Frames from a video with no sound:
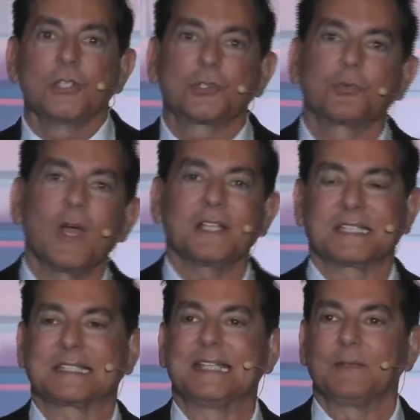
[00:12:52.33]

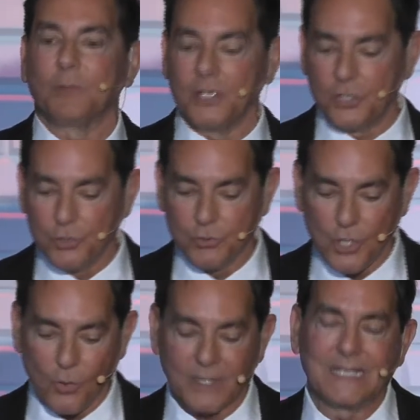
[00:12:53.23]
Trust that when you
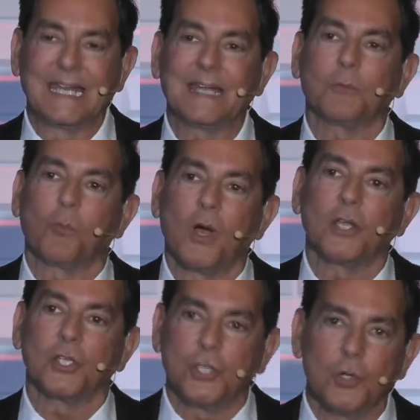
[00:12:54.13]
don't get what
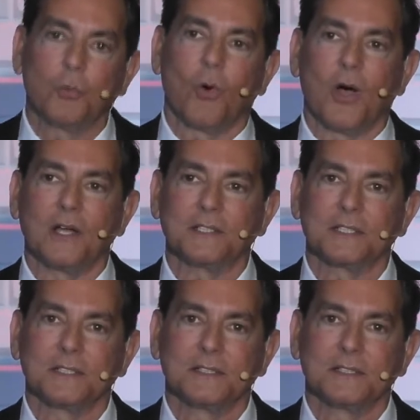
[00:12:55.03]
you want,